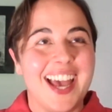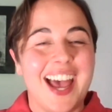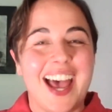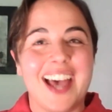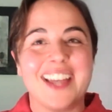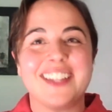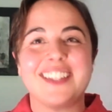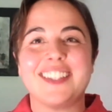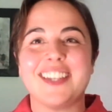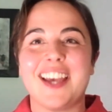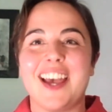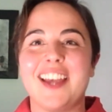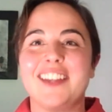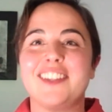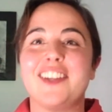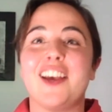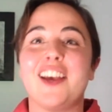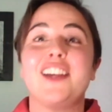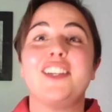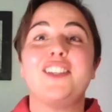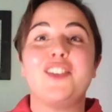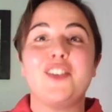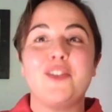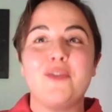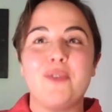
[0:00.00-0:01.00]
and
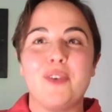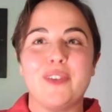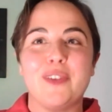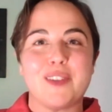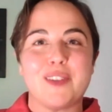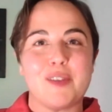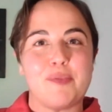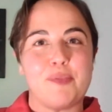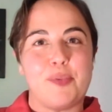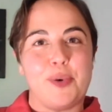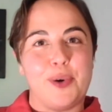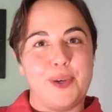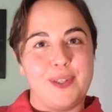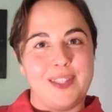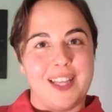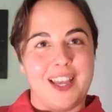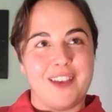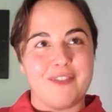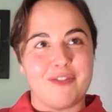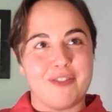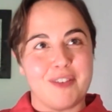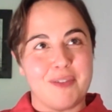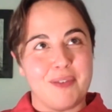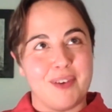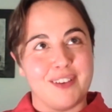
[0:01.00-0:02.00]
I do want to point
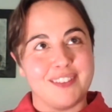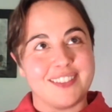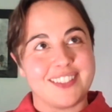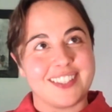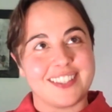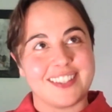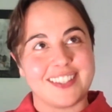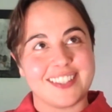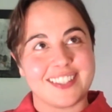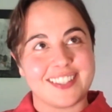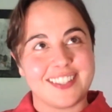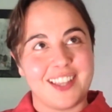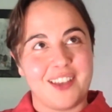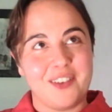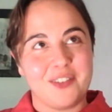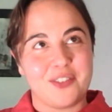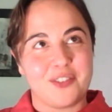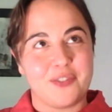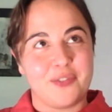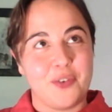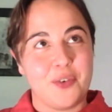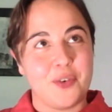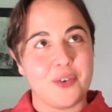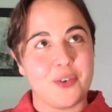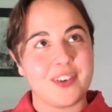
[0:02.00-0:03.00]
everyone to the
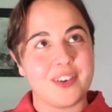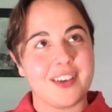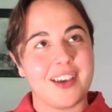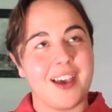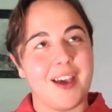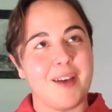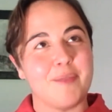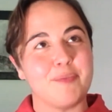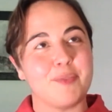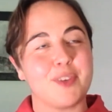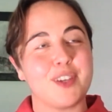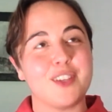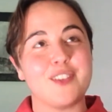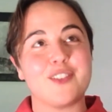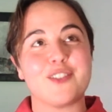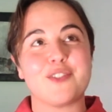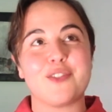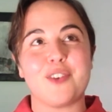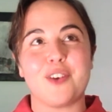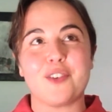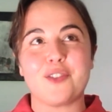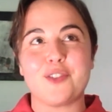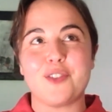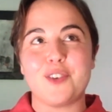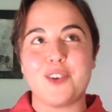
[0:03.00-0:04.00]
South Fork
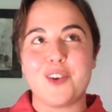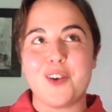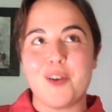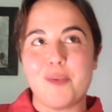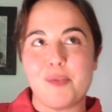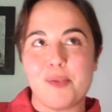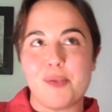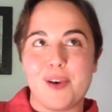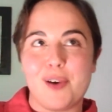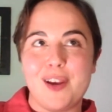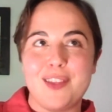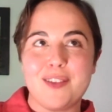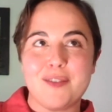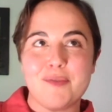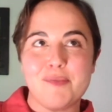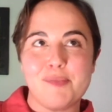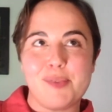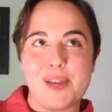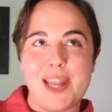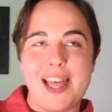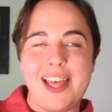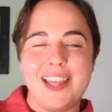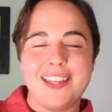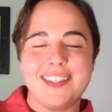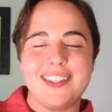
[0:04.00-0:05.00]
construction and operation
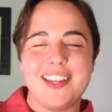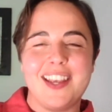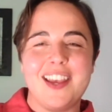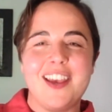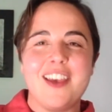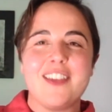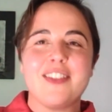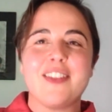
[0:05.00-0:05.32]
plan.